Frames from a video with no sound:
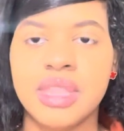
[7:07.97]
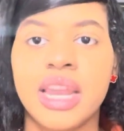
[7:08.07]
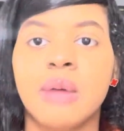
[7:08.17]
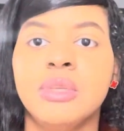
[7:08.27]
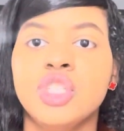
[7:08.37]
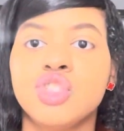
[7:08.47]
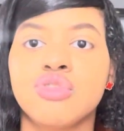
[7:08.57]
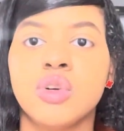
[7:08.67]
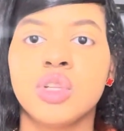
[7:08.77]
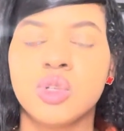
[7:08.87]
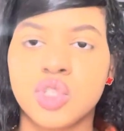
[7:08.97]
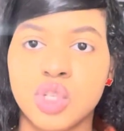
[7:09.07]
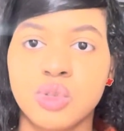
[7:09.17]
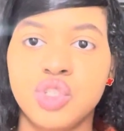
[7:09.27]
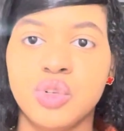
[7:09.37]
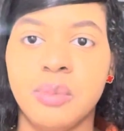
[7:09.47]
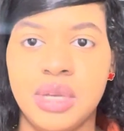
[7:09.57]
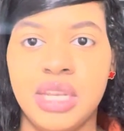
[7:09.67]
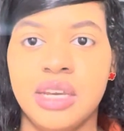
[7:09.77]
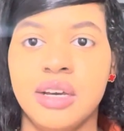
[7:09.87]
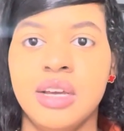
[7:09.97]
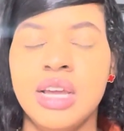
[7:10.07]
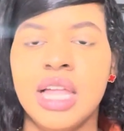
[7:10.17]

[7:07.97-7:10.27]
And then I'll be scrolling on social media,